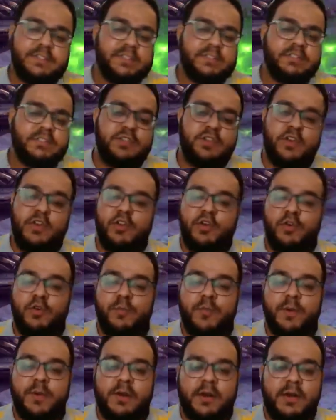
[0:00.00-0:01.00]
a slow
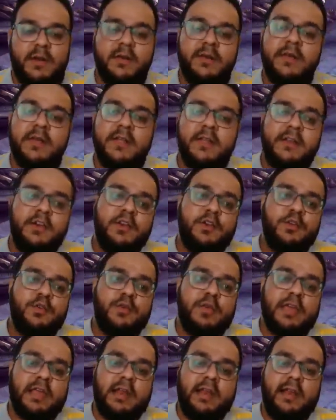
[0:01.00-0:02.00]
burn to
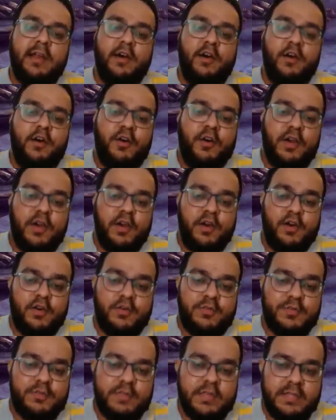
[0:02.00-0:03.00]
kill all
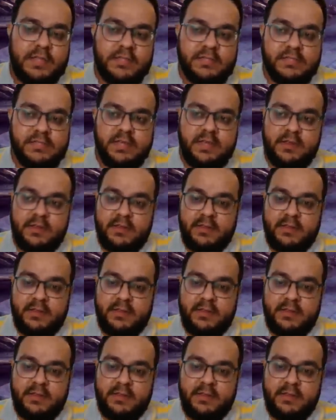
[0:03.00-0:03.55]
of these.